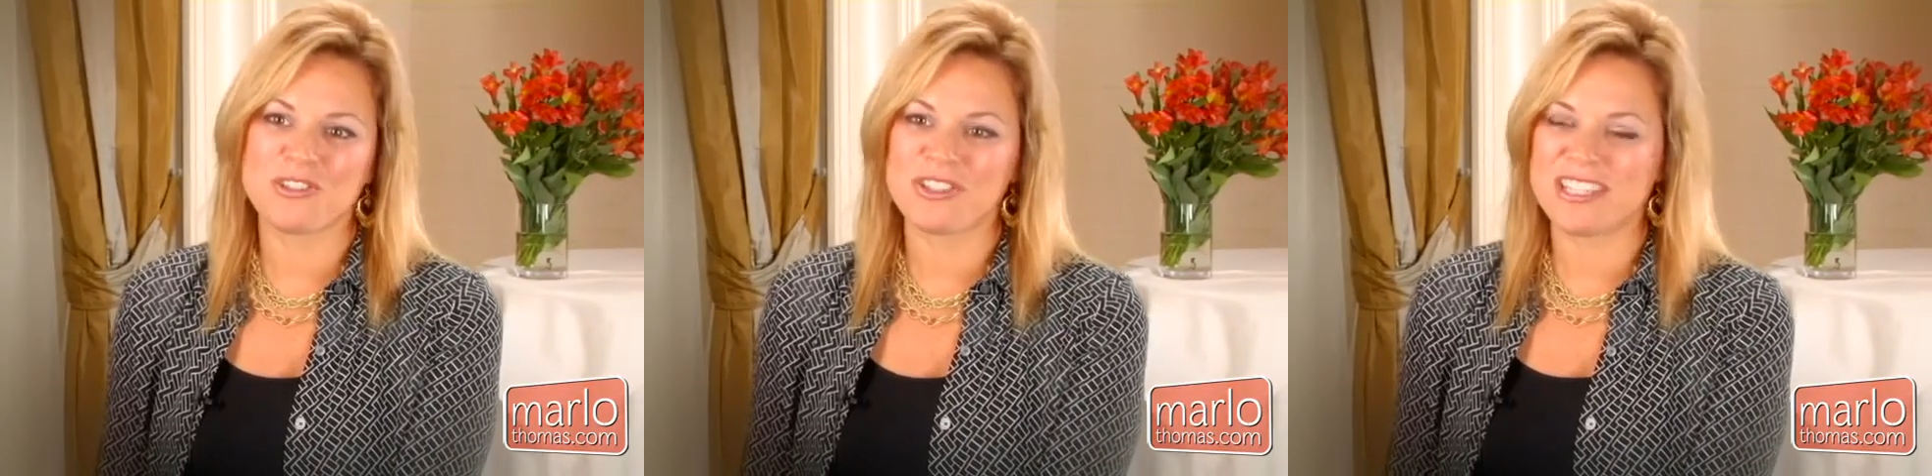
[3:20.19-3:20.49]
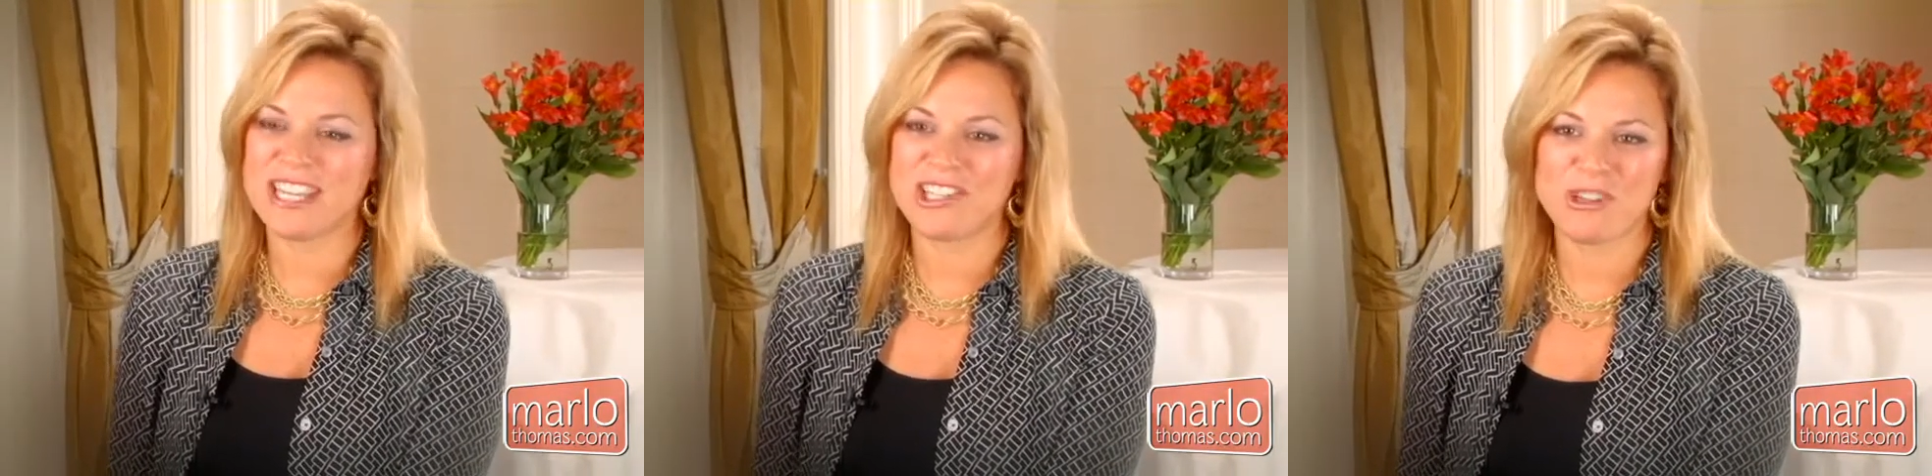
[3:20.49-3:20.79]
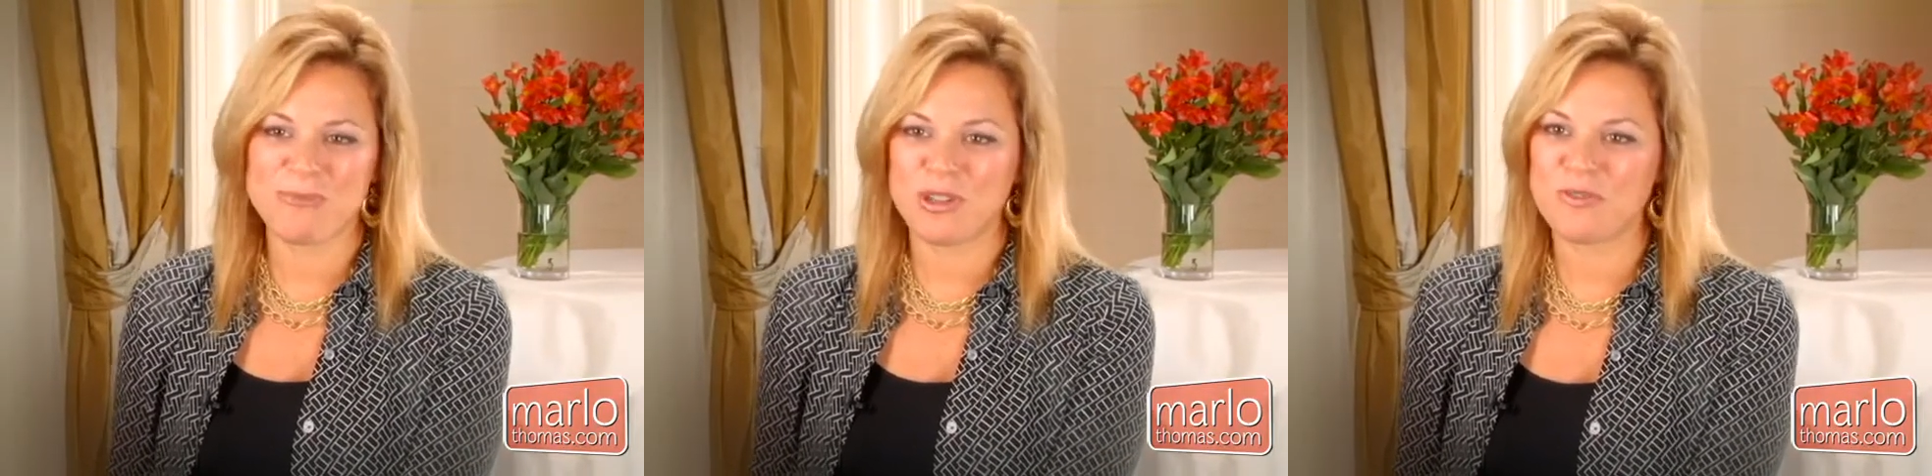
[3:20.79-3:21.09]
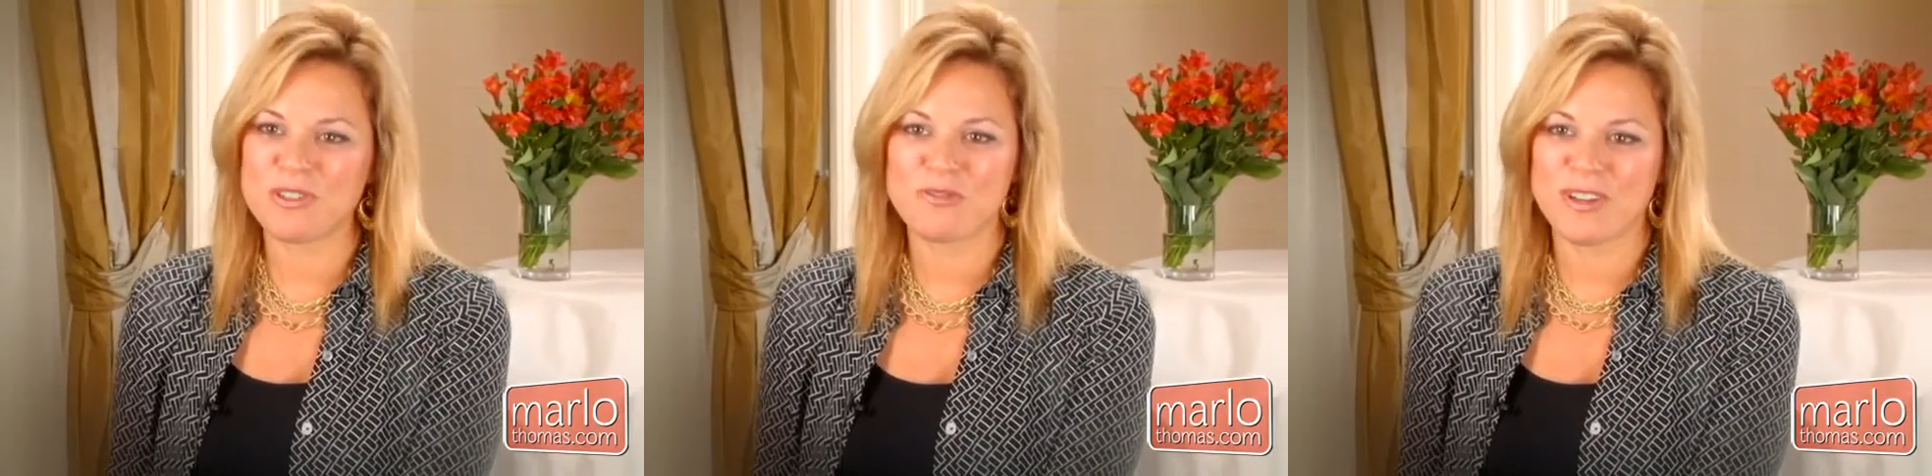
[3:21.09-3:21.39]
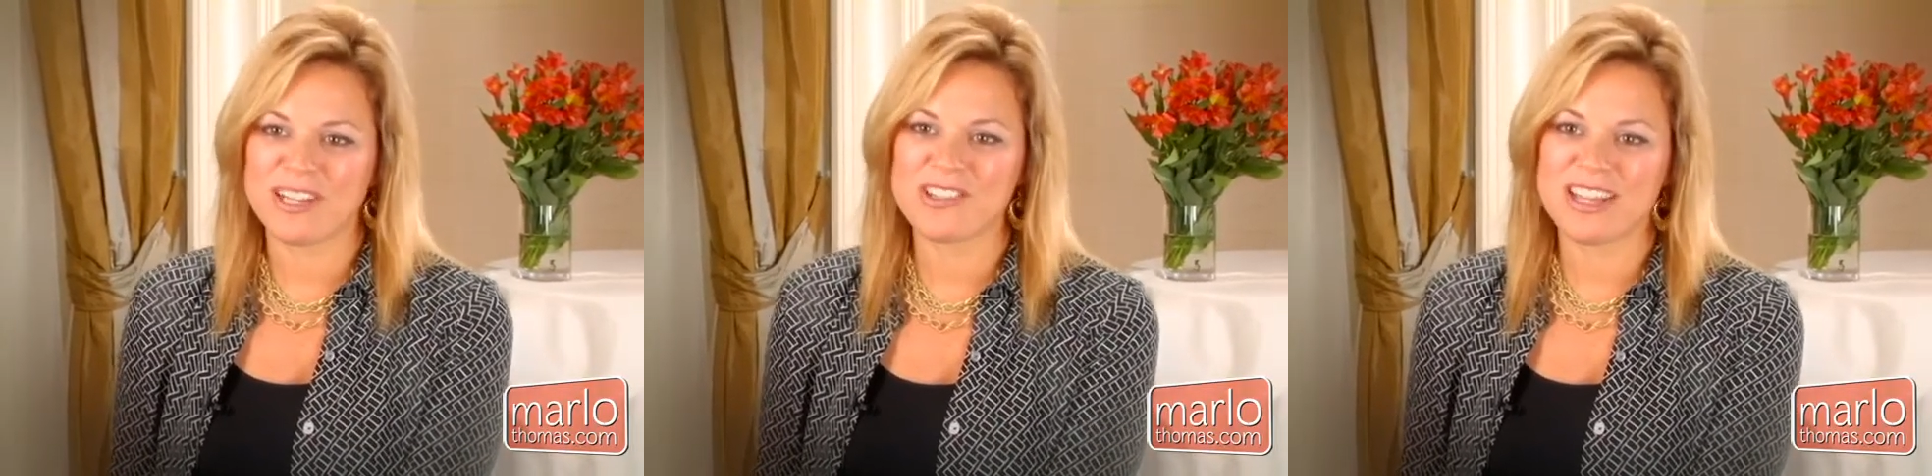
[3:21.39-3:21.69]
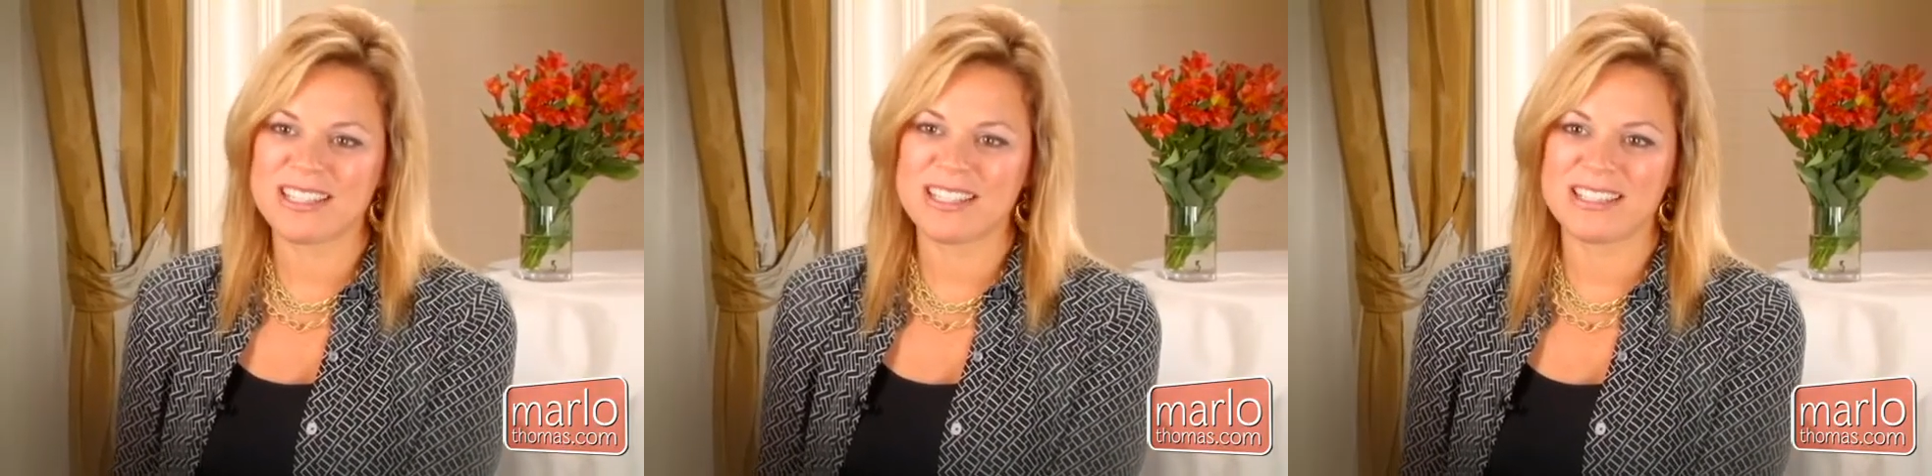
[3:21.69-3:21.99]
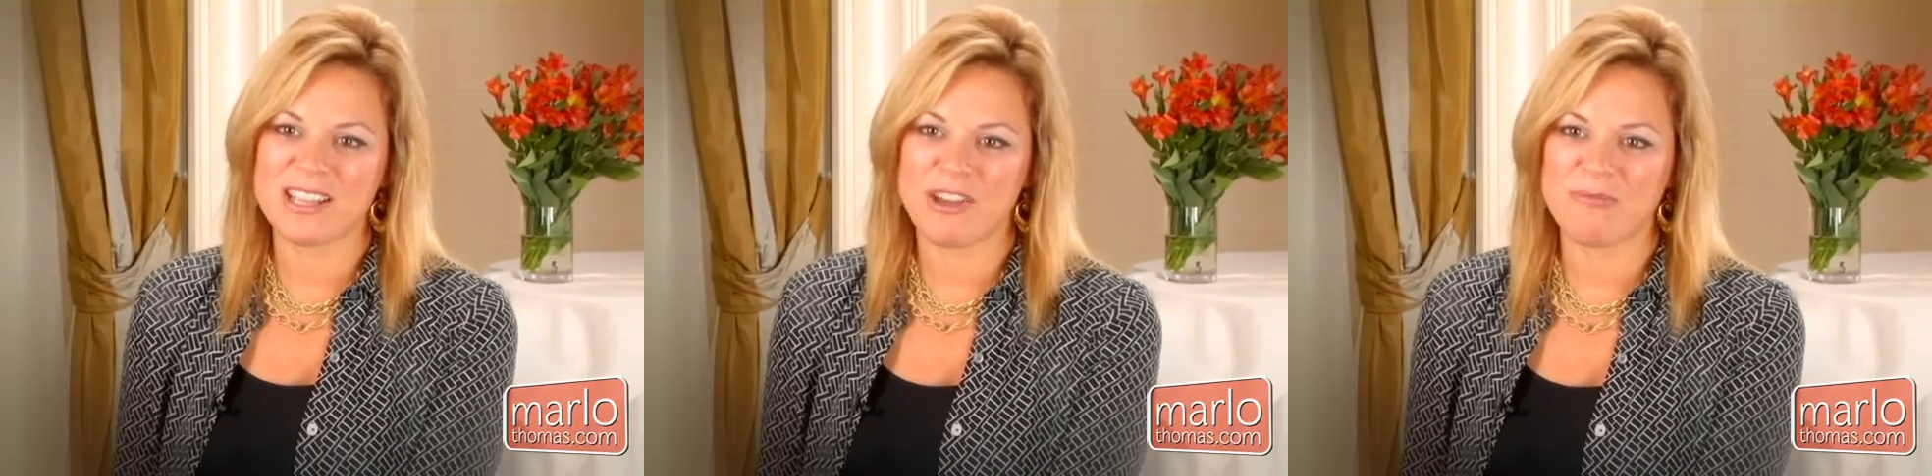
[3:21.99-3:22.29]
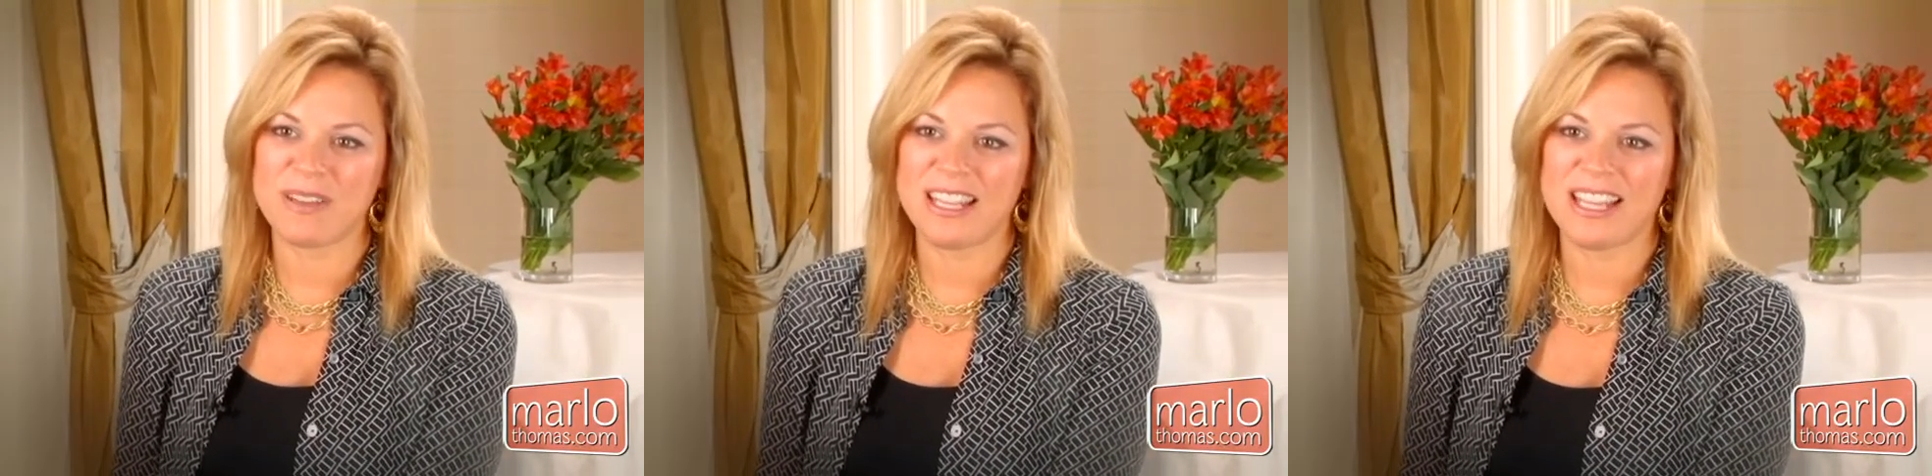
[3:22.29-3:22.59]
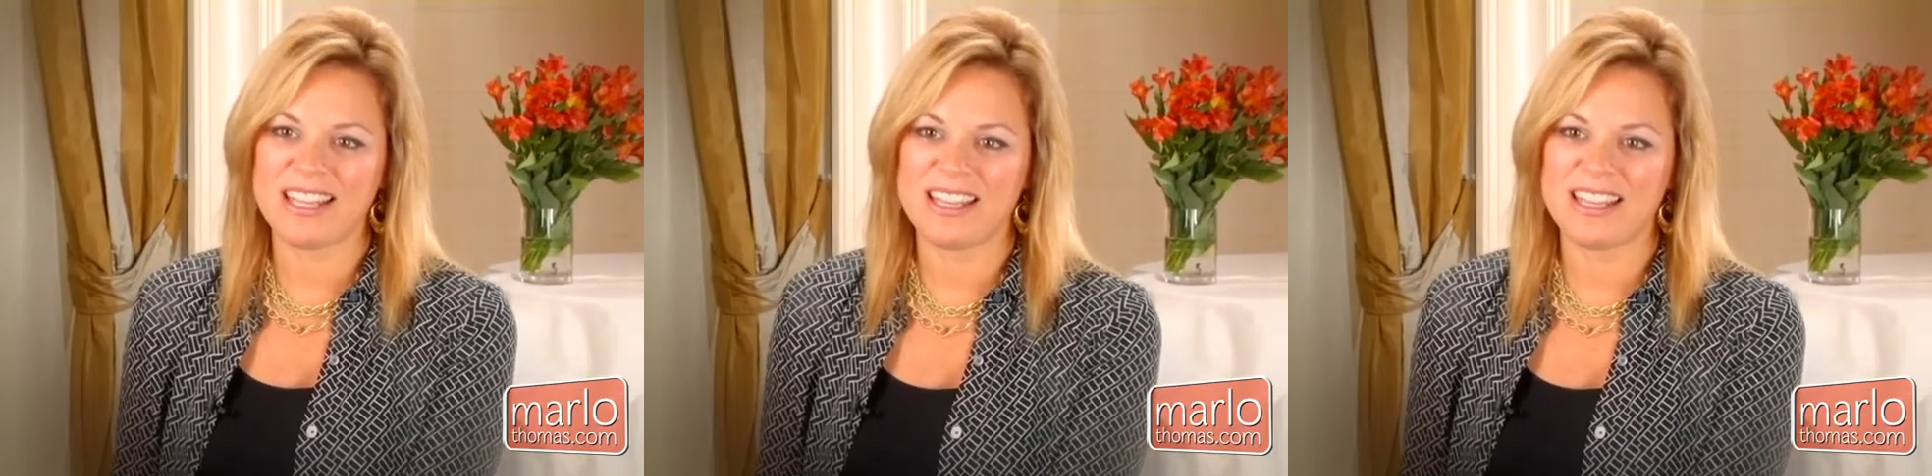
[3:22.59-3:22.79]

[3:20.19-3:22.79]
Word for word: strategic move to franchise this company,